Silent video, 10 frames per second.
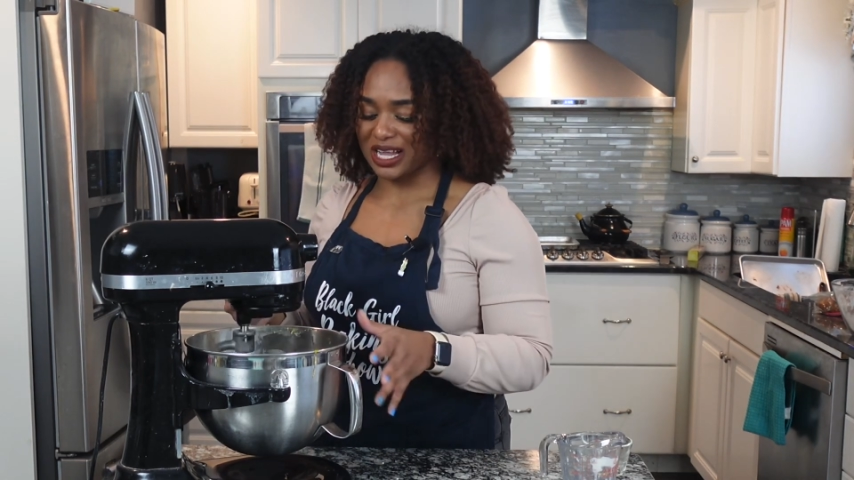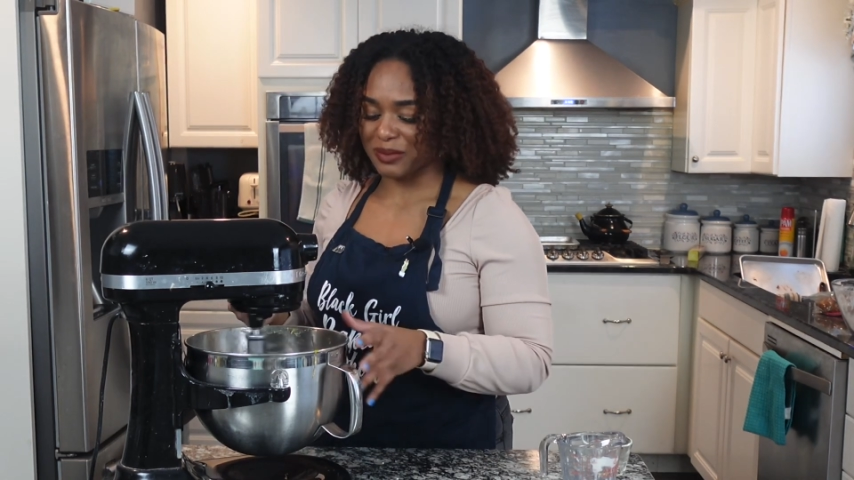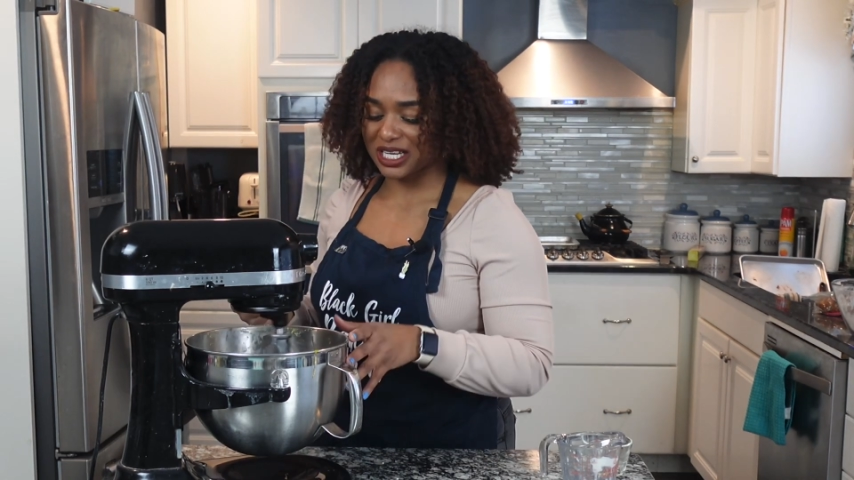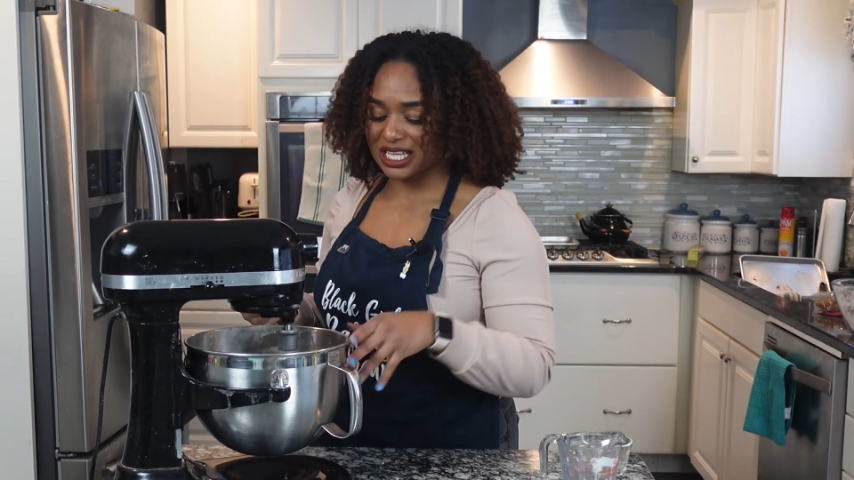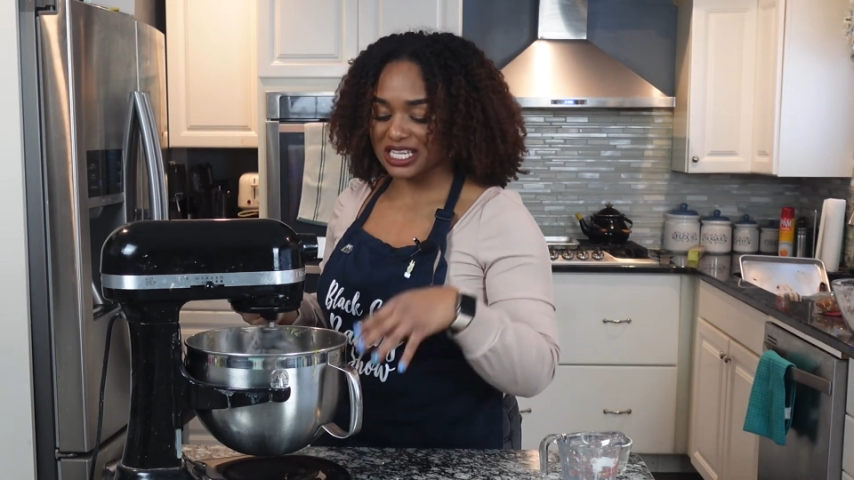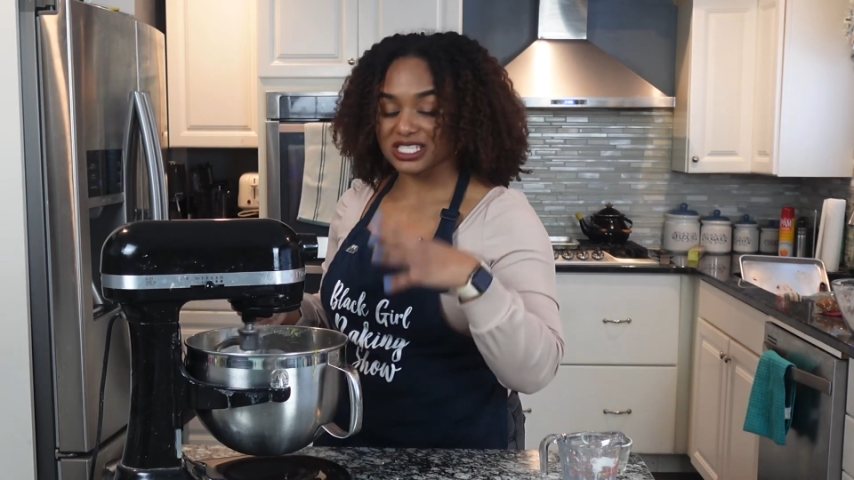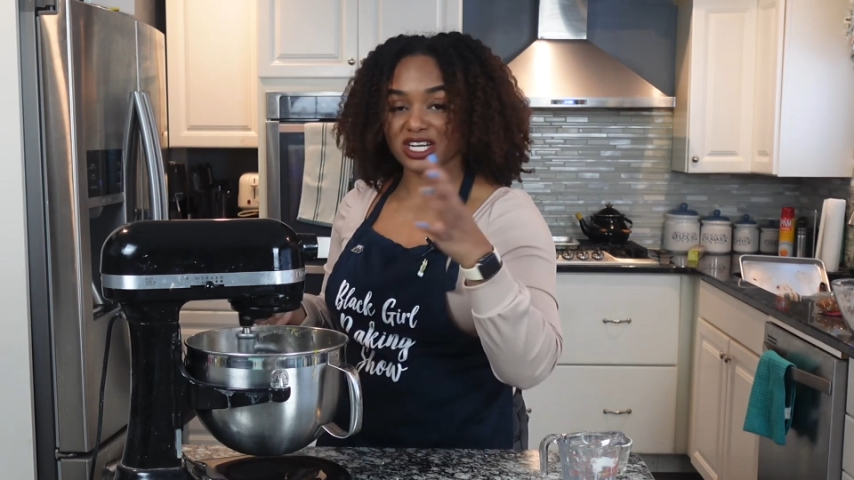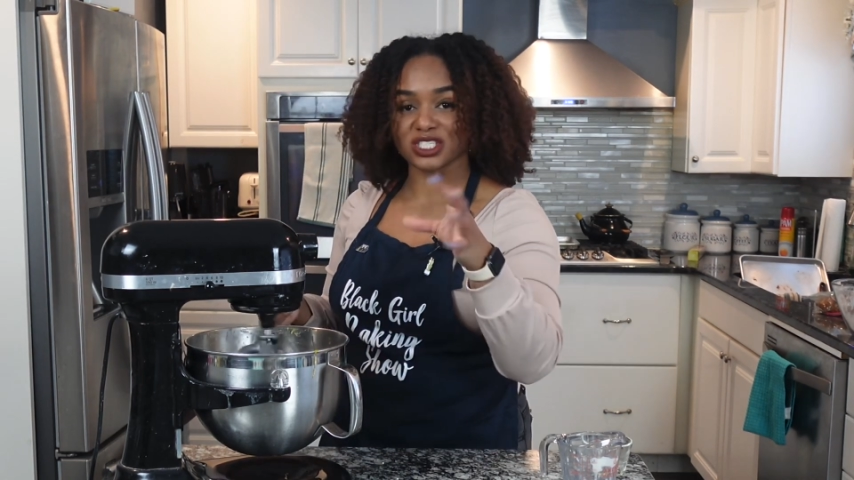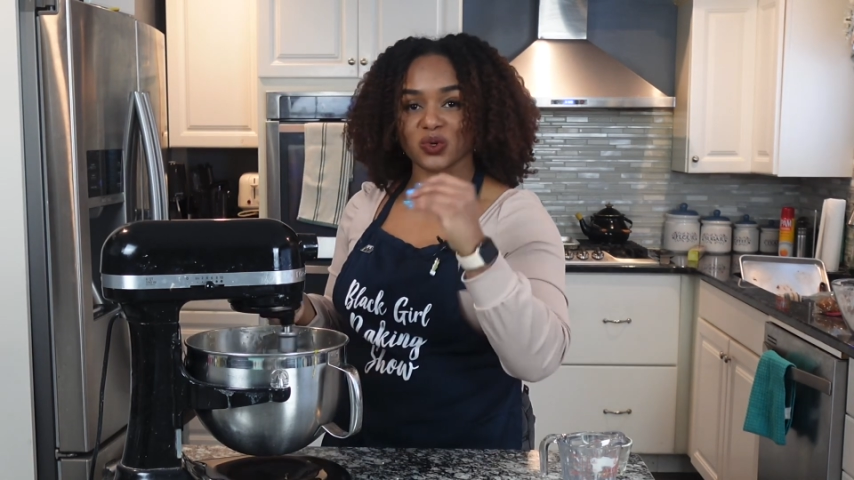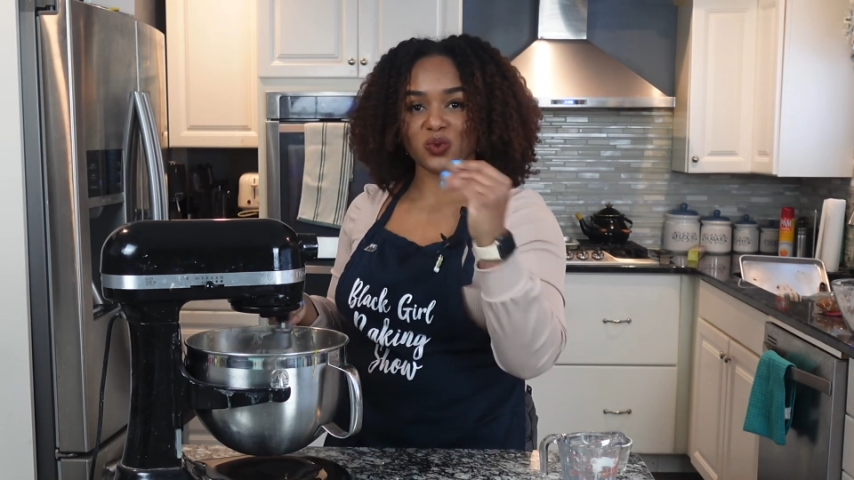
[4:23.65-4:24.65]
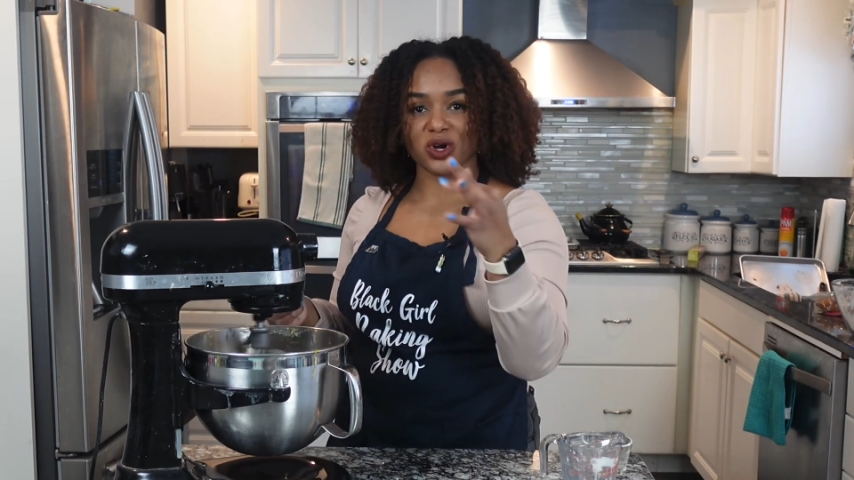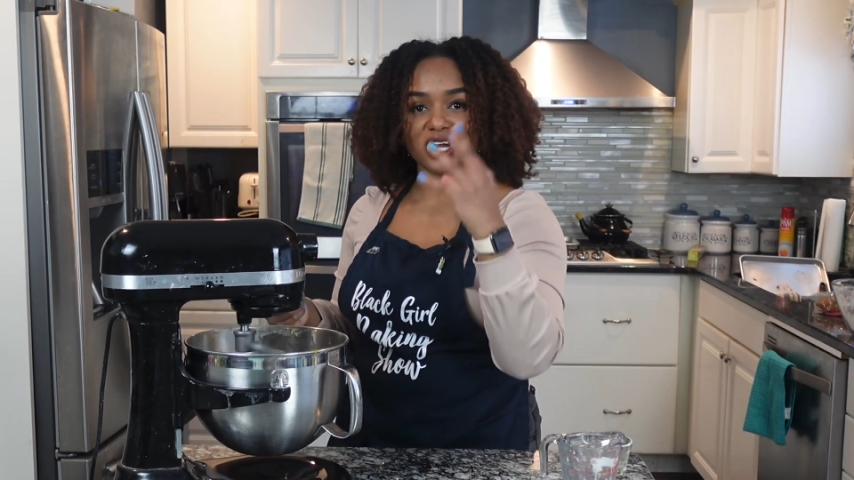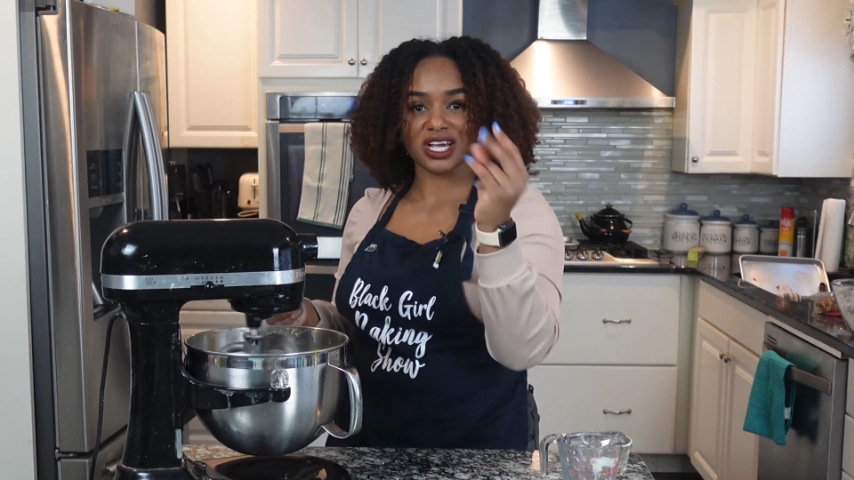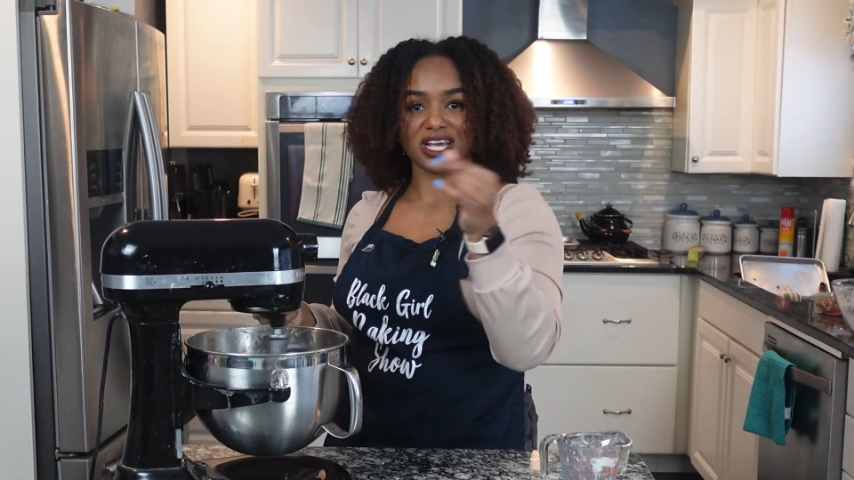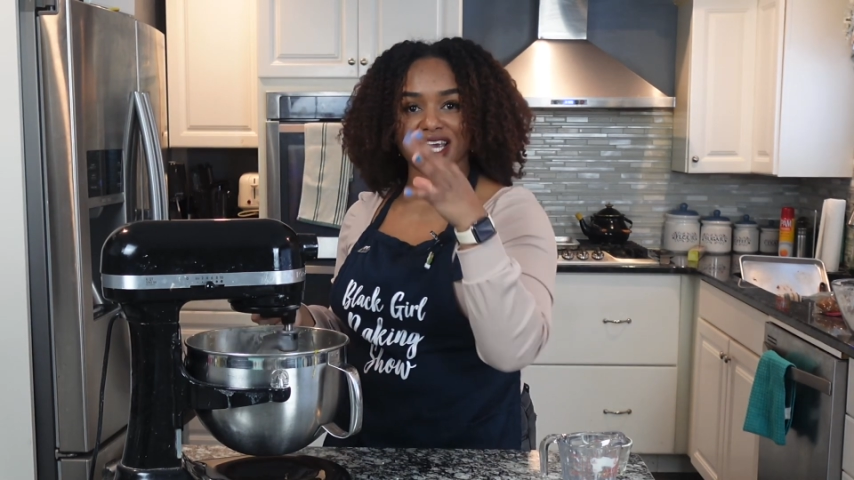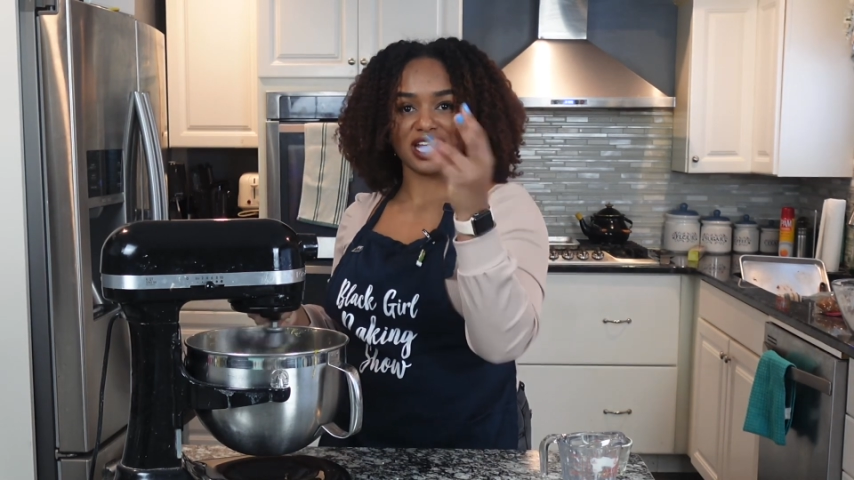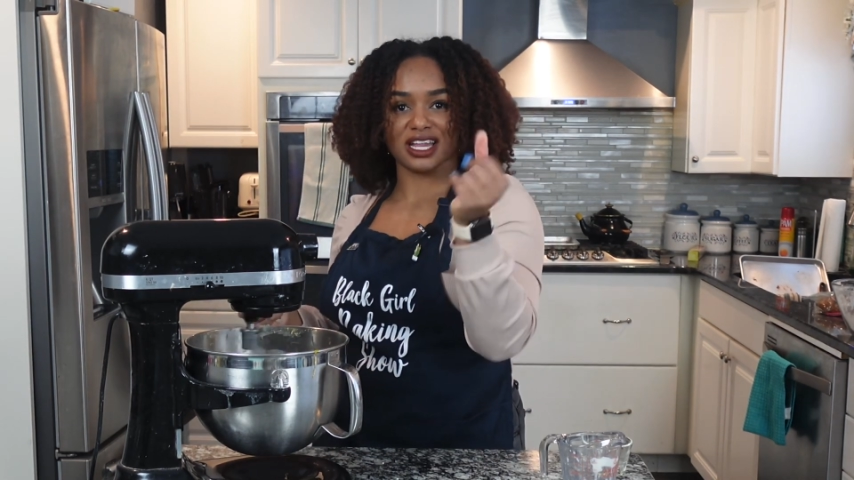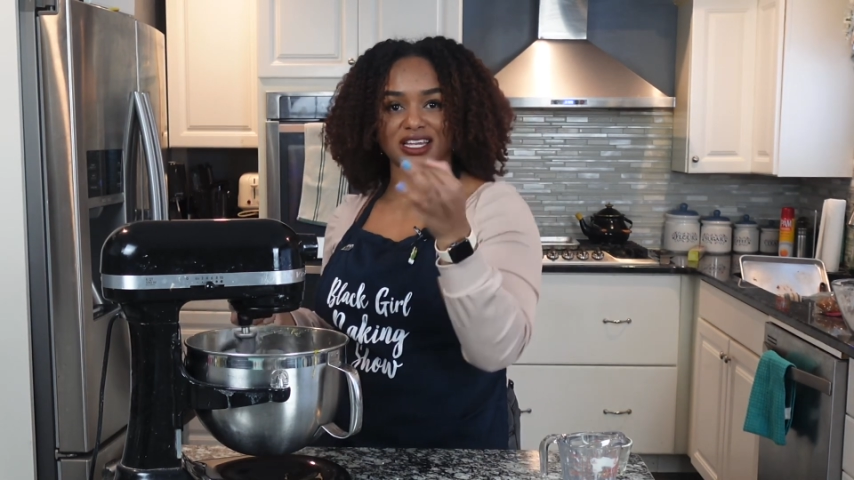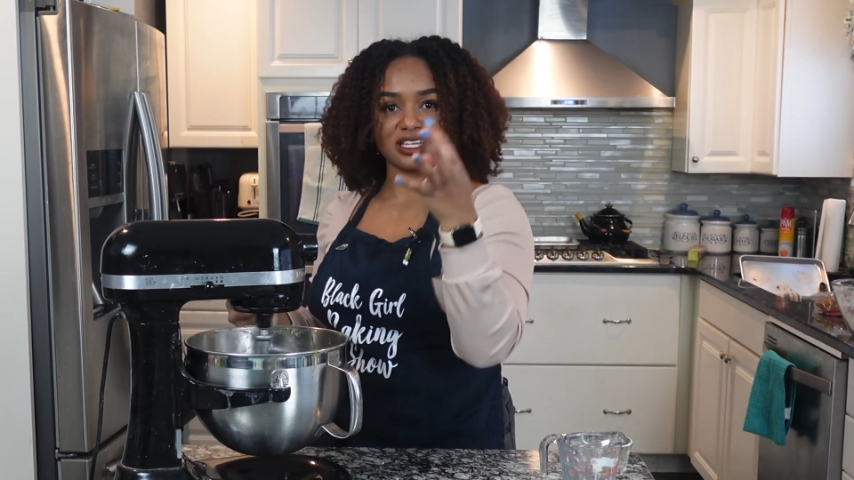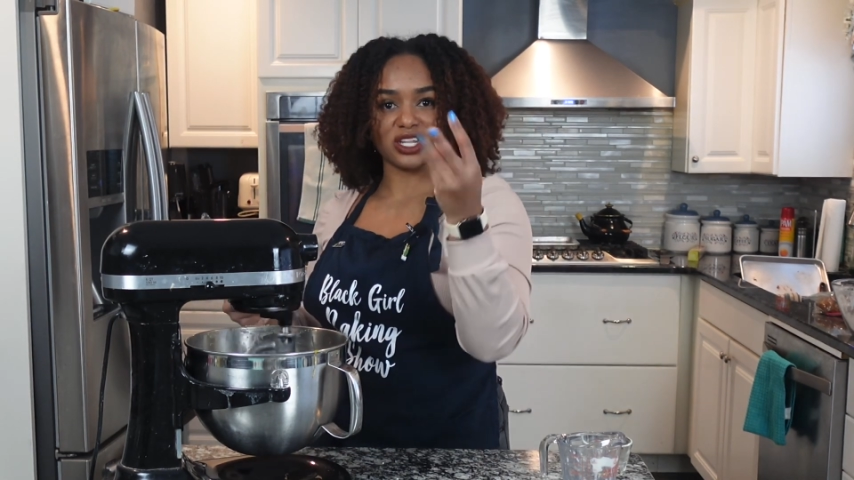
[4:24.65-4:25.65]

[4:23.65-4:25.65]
I'm gonna let it start to work and,